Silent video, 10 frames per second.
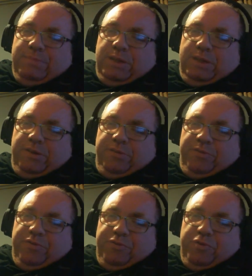
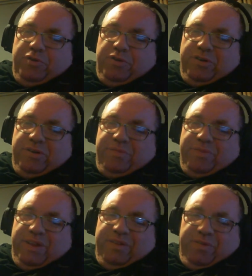constructed, if
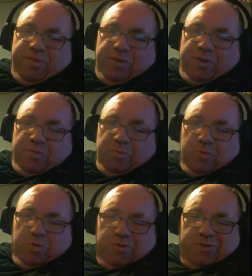that's the right
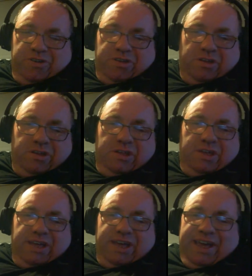word,
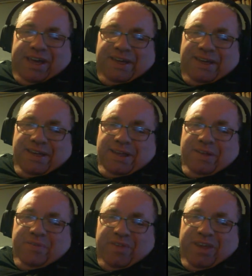a
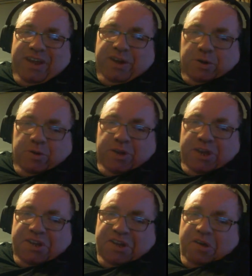second
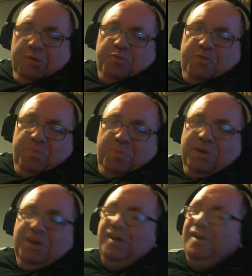greenhouse,
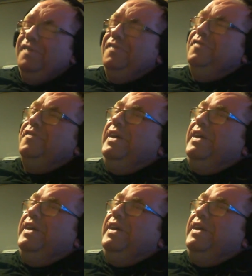because